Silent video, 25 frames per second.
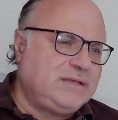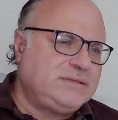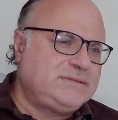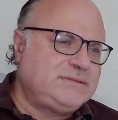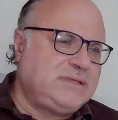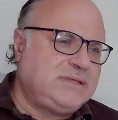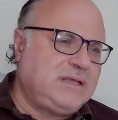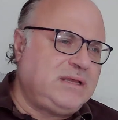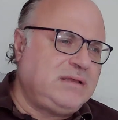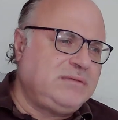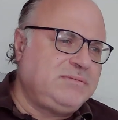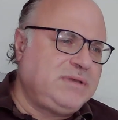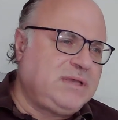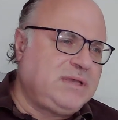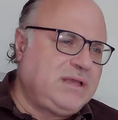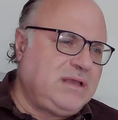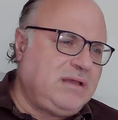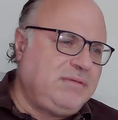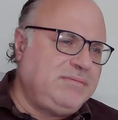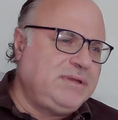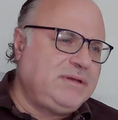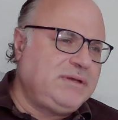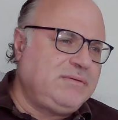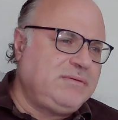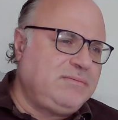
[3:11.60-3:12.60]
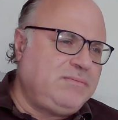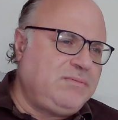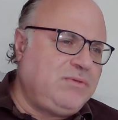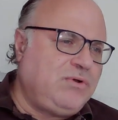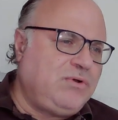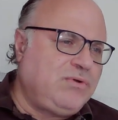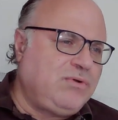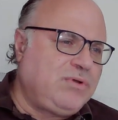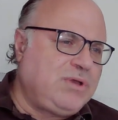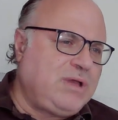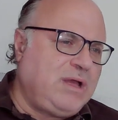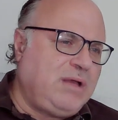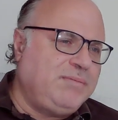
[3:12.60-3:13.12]
are becoming
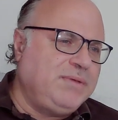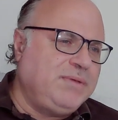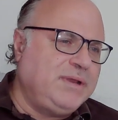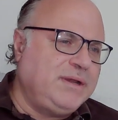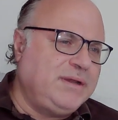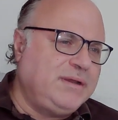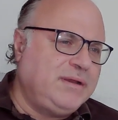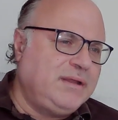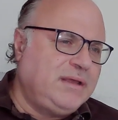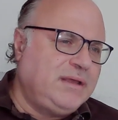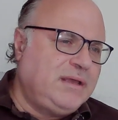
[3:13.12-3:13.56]
more common.